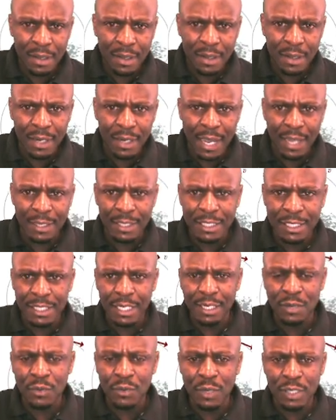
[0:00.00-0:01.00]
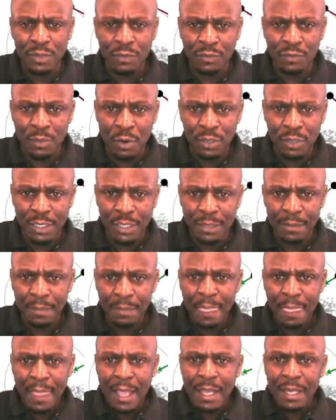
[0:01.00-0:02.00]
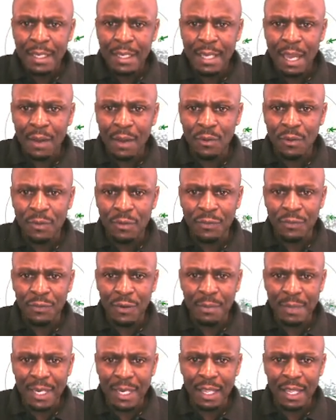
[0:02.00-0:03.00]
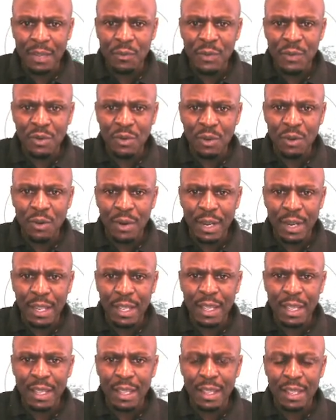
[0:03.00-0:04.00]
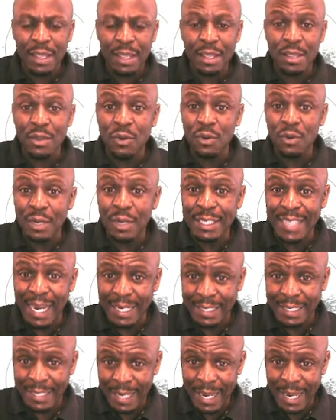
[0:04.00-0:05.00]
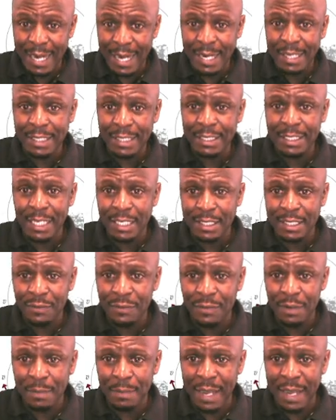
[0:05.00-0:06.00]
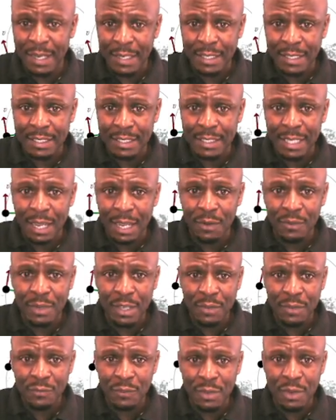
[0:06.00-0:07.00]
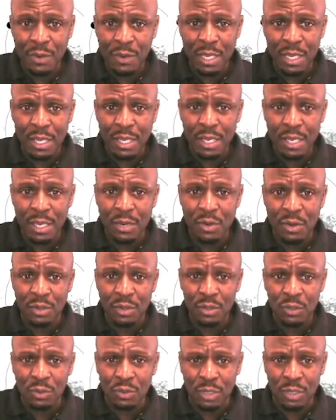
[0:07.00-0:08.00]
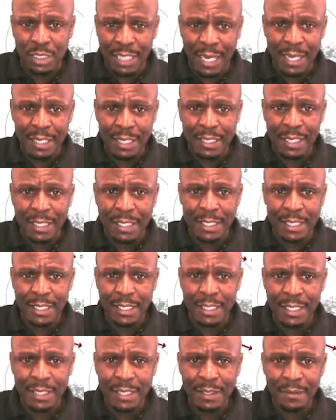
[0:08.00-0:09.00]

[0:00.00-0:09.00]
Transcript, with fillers: Lagrangian equation of motion. Now, from there, we know uh, that L is just given by this. Now, if we take the D,